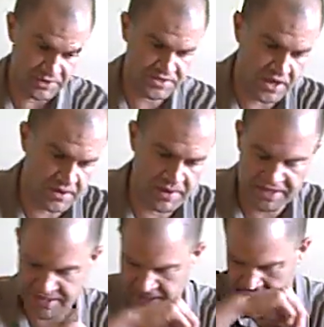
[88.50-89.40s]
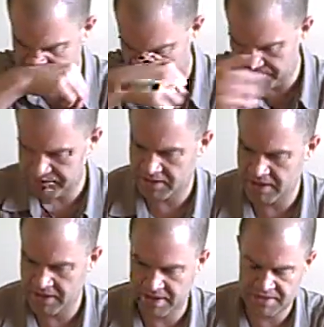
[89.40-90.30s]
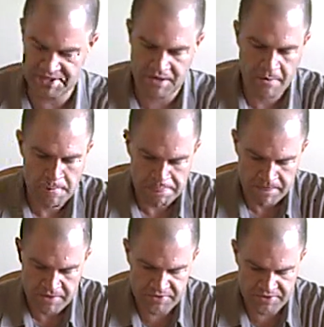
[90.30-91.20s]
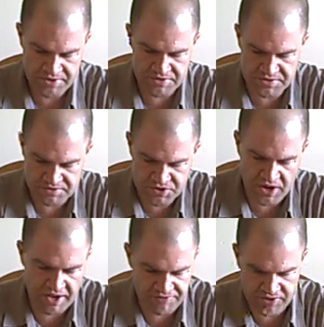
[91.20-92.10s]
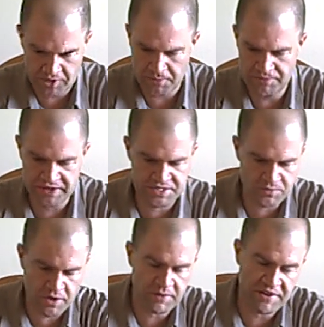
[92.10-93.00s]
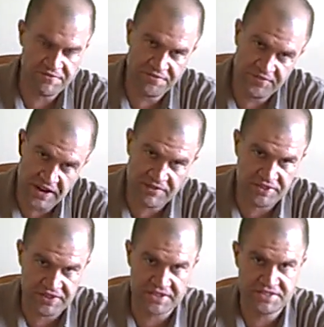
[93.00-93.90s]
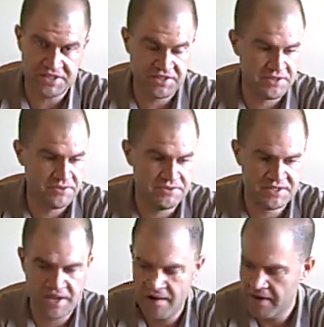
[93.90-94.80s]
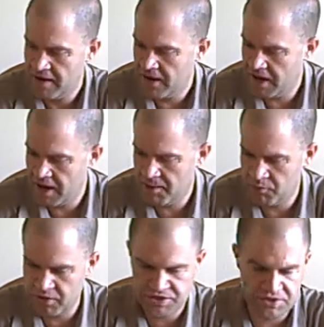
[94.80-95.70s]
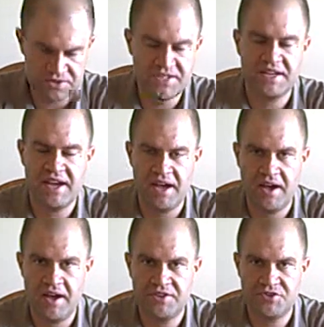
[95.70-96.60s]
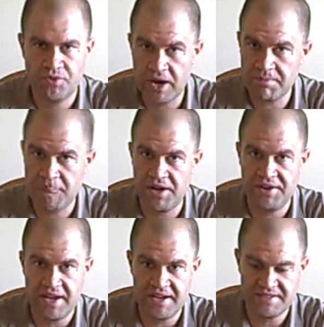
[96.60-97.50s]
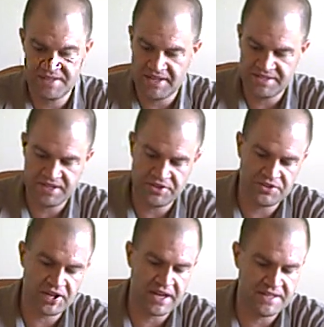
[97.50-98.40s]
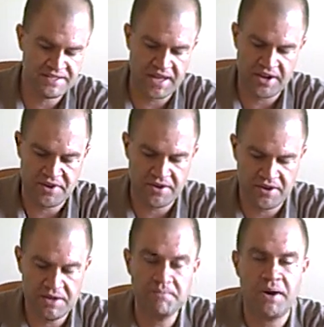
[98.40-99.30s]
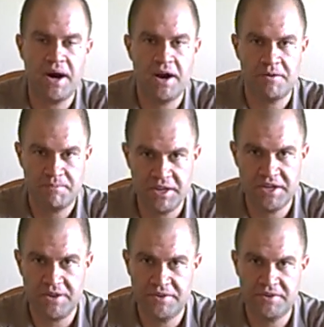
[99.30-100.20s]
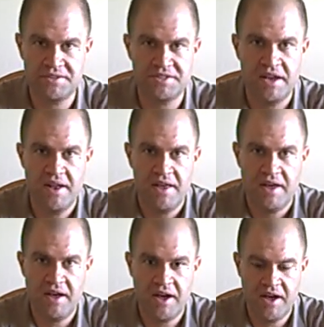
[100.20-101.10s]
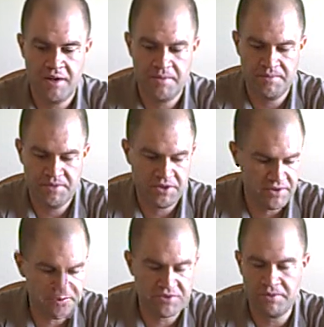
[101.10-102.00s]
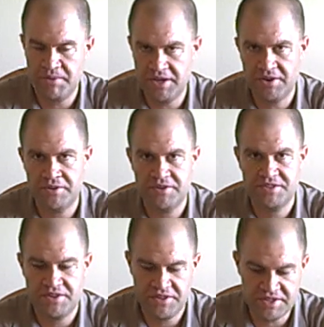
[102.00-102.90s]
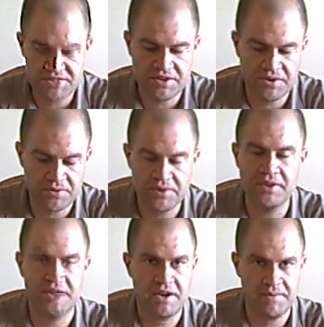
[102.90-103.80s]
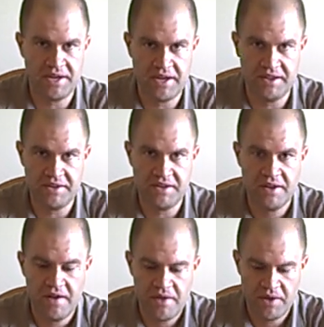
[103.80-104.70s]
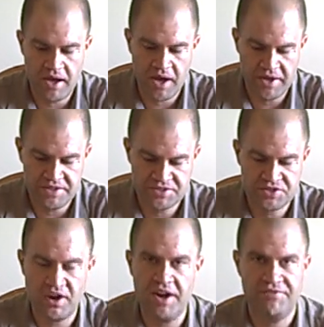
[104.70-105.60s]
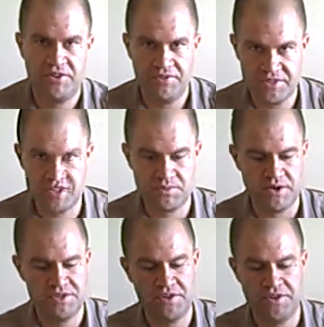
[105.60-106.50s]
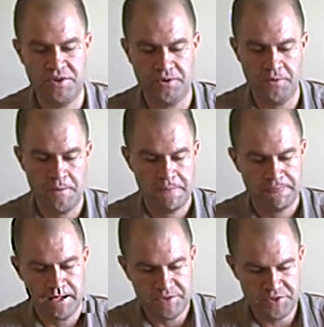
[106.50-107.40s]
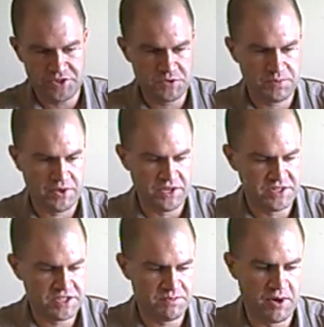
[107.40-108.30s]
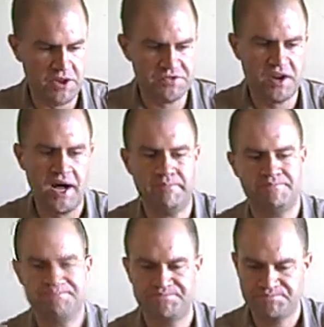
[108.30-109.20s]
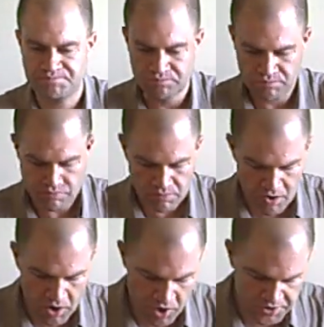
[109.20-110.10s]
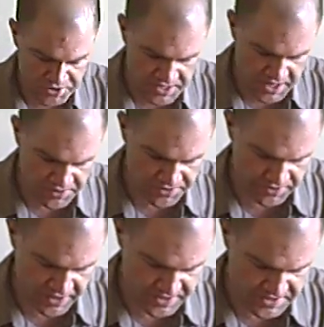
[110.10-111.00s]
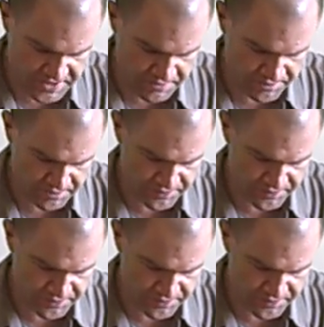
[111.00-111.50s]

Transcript: we're going to talk about today is the use of Triflow. This is one of my favorite things to use when using direct mount ASAs. Now, you guys that are Empire Mini owners, Invert Mini owners, this is going to really come in handy, is Triflow. This is what you do. You just put a small drop on your tank threads